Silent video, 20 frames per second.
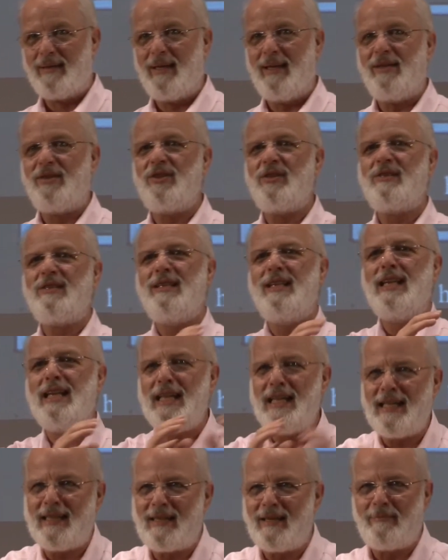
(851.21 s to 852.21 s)
They just
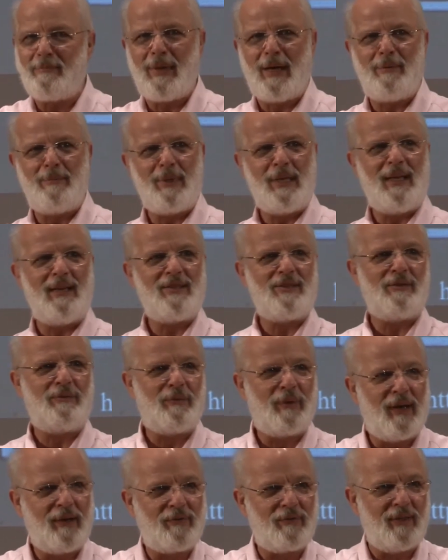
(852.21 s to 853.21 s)
need the mummy as a
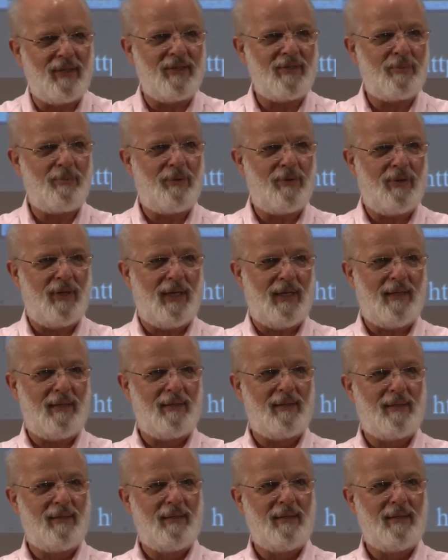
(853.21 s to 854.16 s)
reference point.